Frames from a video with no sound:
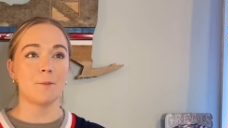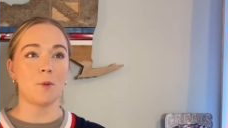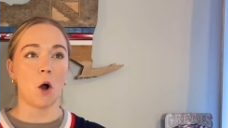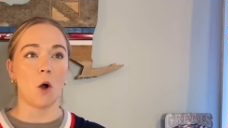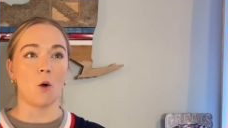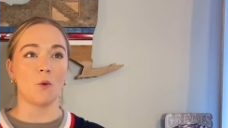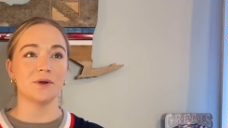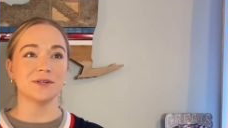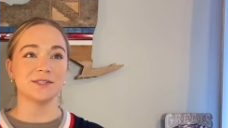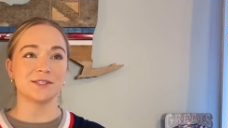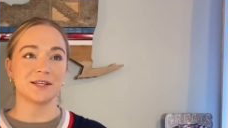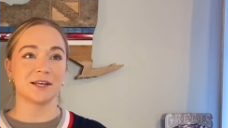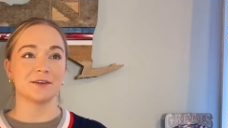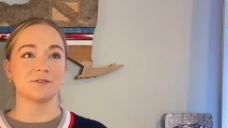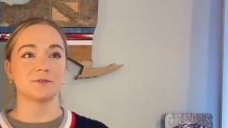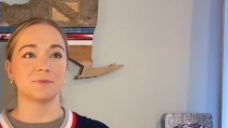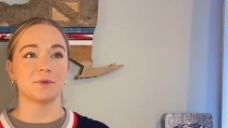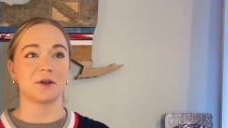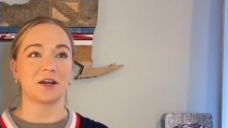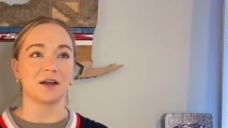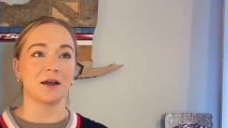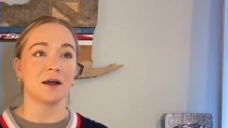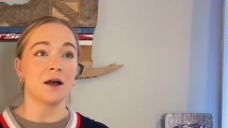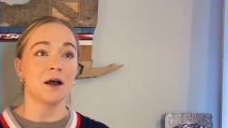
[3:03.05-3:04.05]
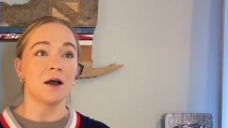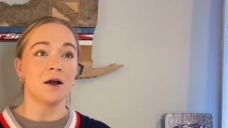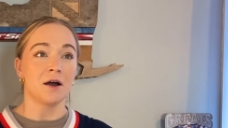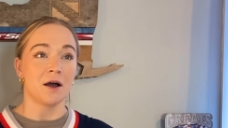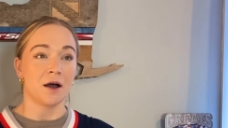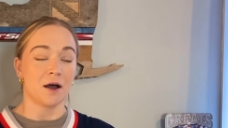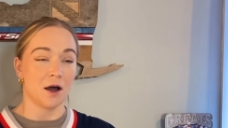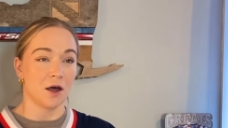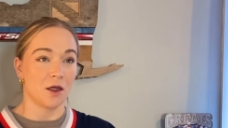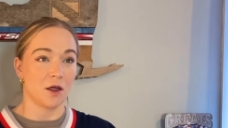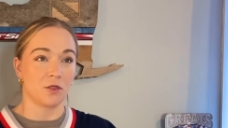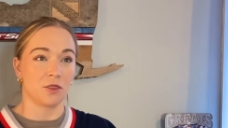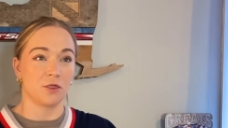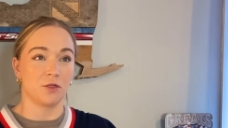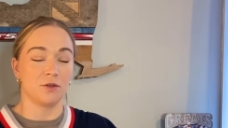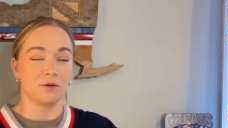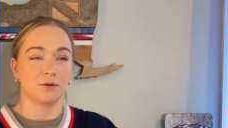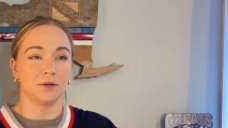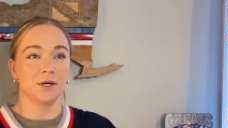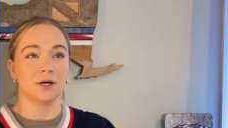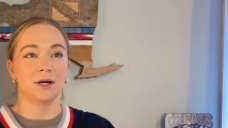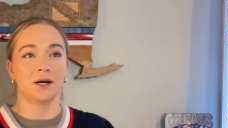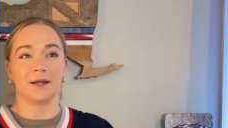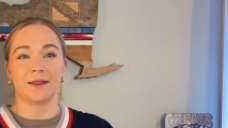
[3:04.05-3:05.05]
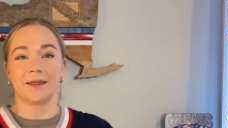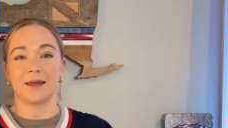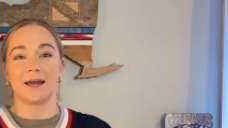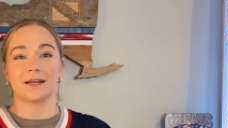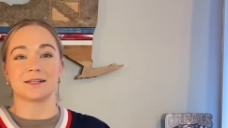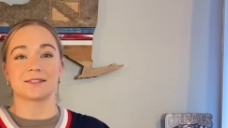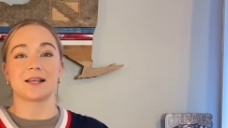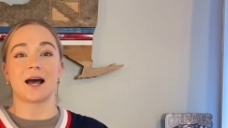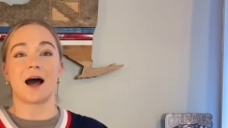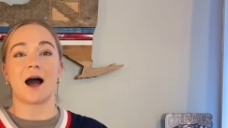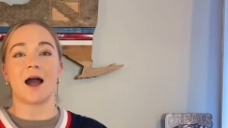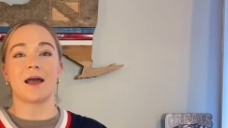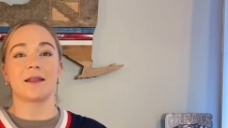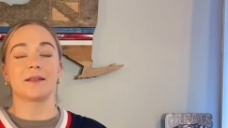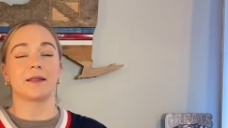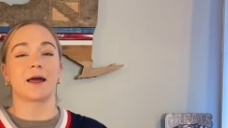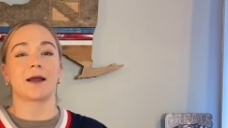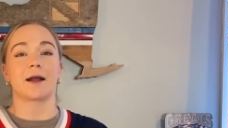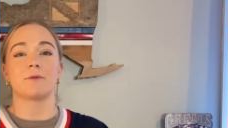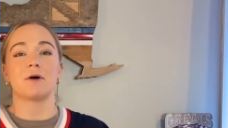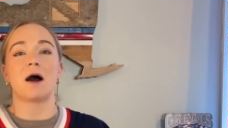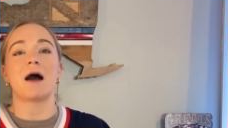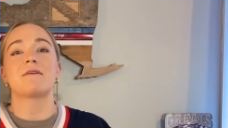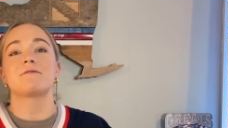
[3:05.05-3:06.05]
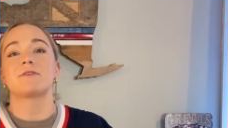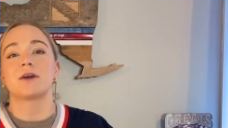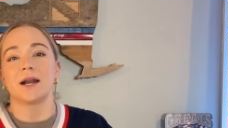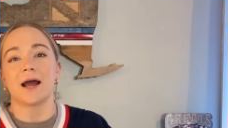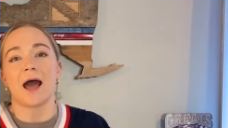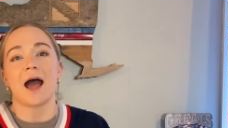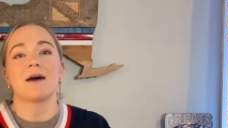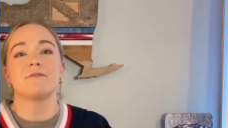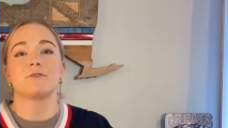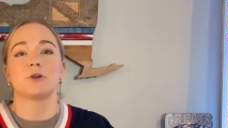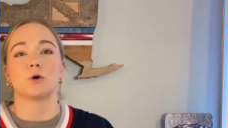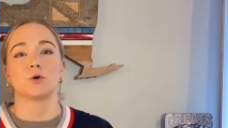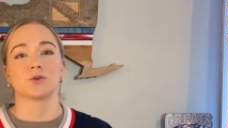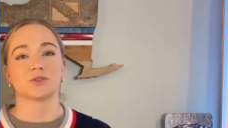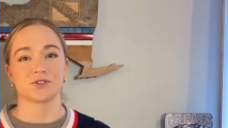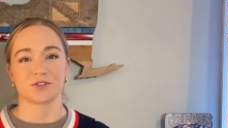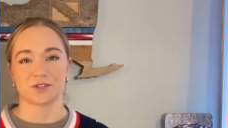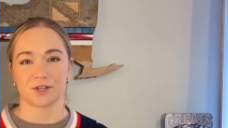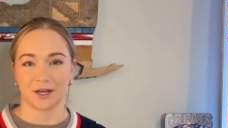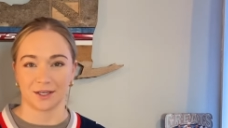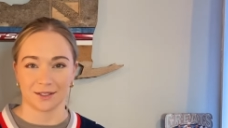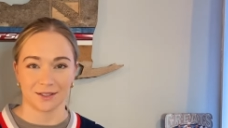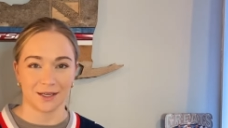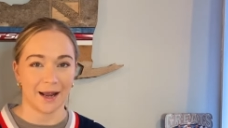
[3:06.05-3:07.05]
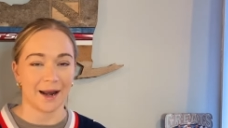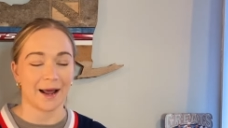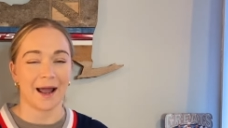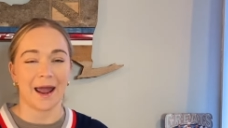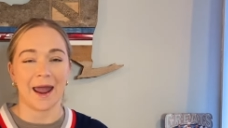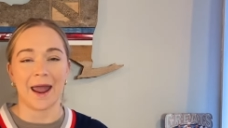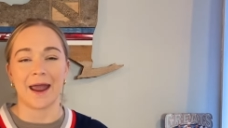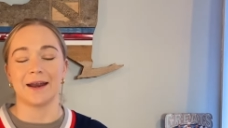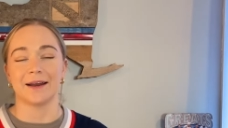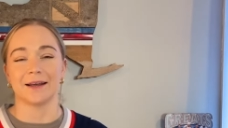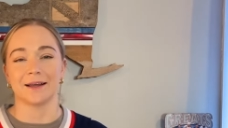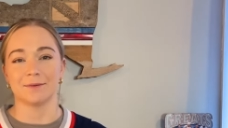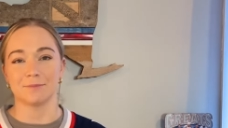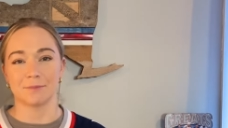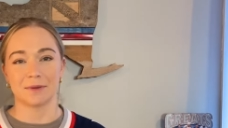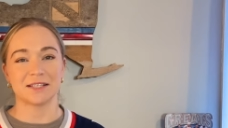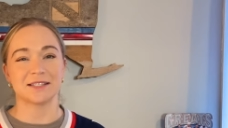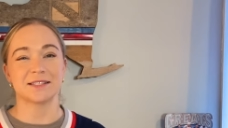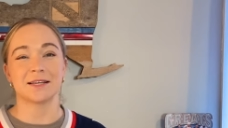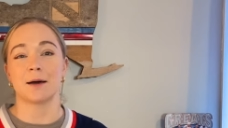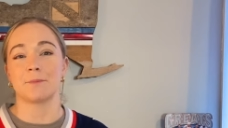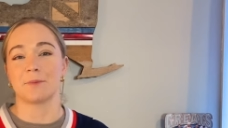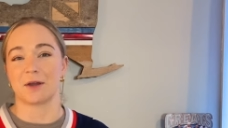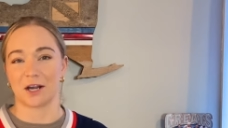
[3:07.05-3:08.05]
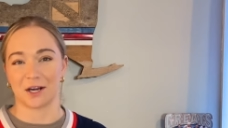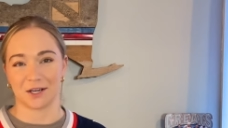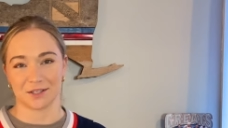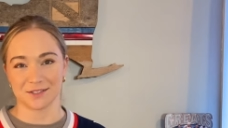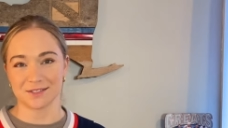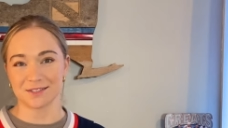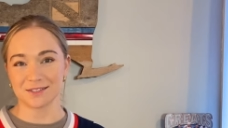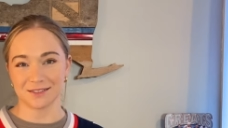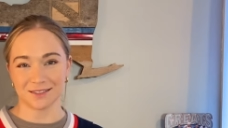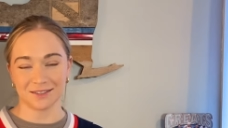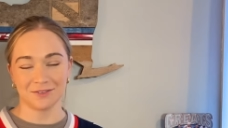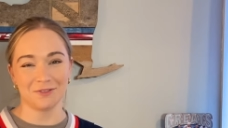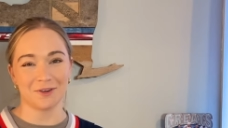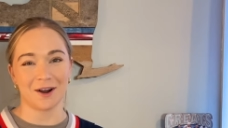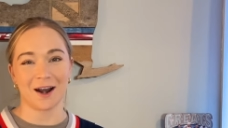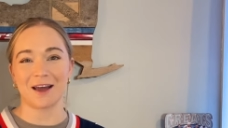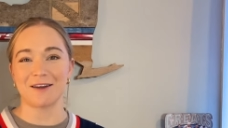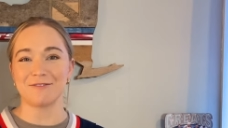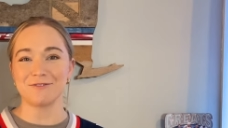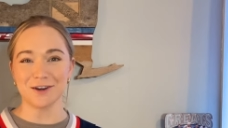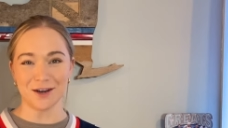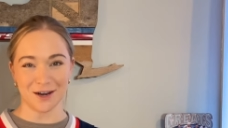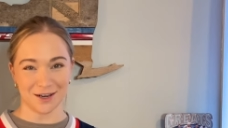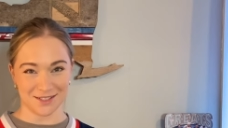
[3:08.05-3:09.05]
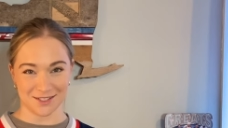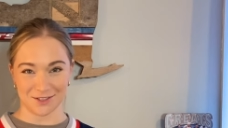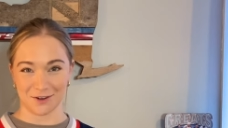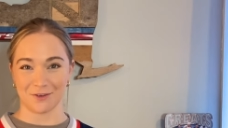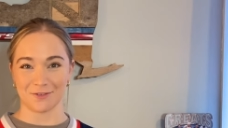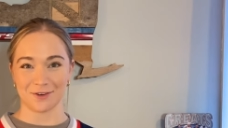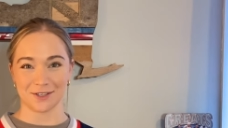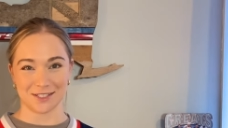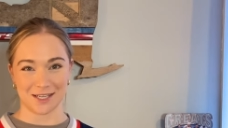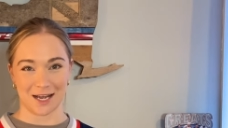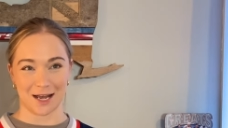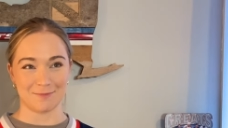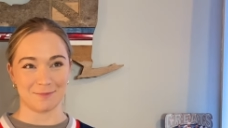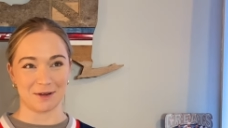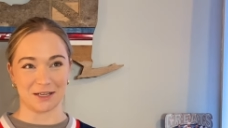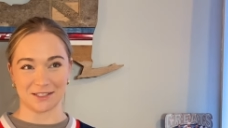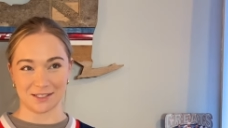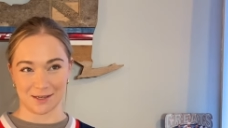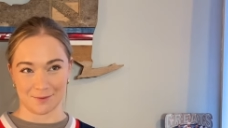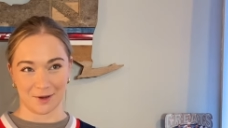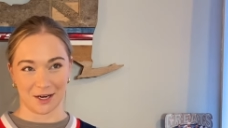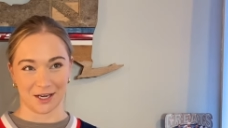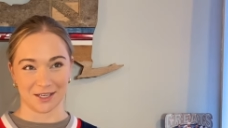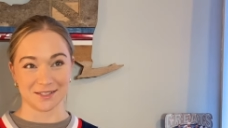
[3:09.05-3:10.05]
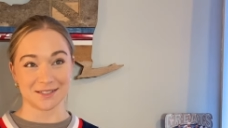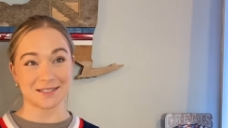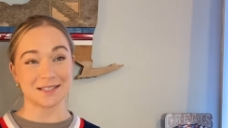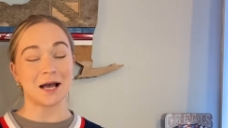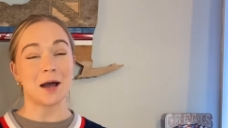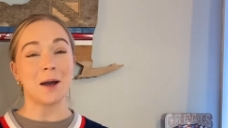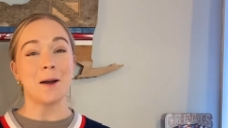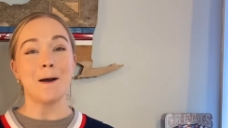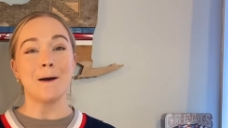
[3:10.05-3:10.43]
always gives me the anxiety, like I'm going to have an ulcer, and I hate it. My tummy hurts. Whenever it's overtime, my tummy hurts.